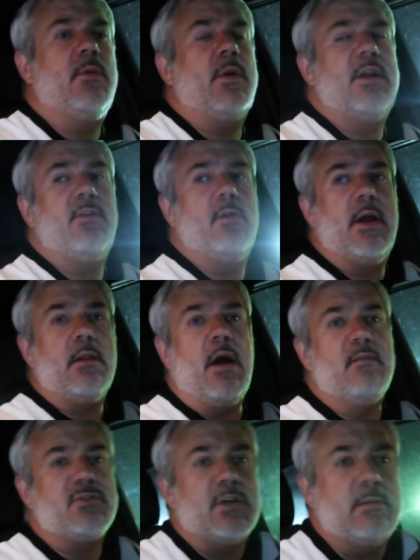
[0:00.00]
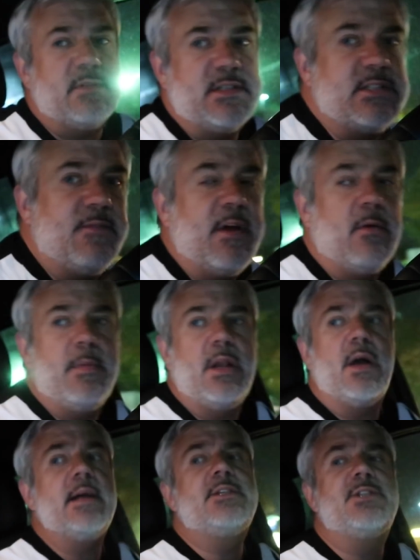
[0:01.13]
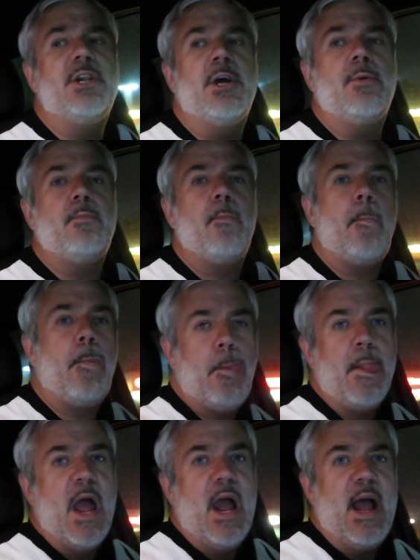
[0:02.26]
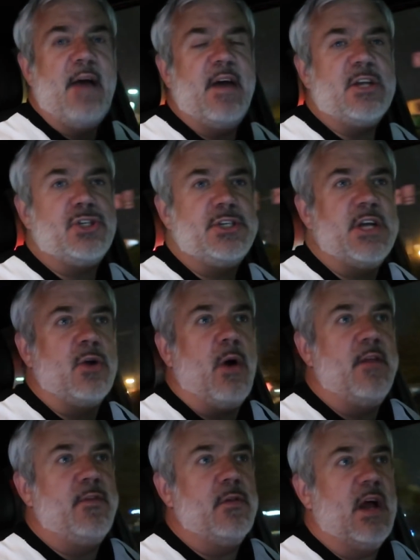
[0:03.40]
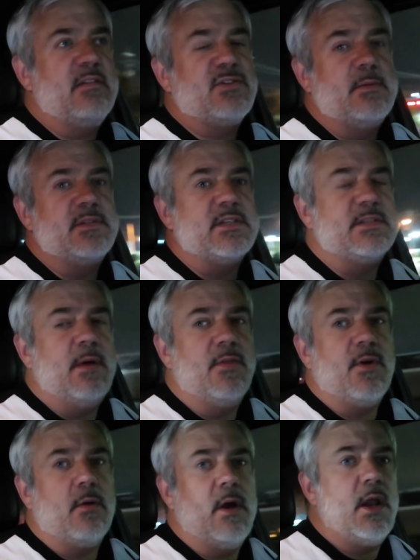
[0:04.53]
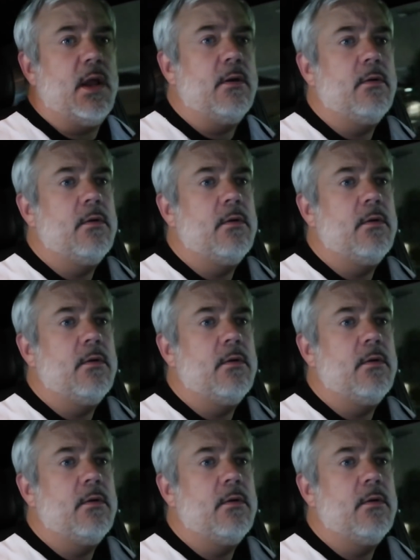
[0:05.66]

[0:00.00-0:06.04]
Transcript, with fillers: When I do like live streams and stuff, that would be nice, you know. I've actually done quite a few live streams this month already.